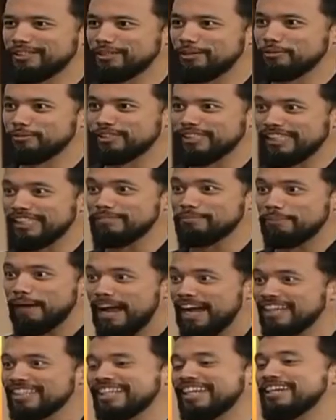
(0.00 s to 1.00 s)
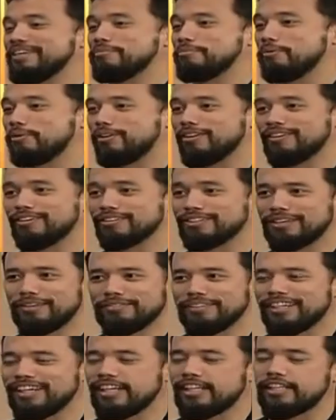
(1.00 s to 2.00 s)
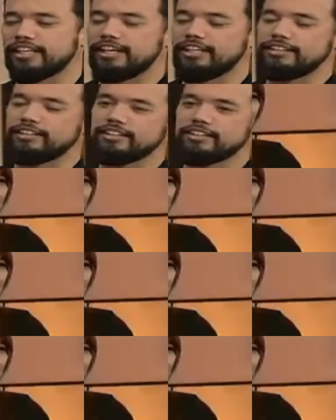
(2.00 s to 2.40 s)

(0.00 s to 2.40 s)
We don't need banks anymore or something like that.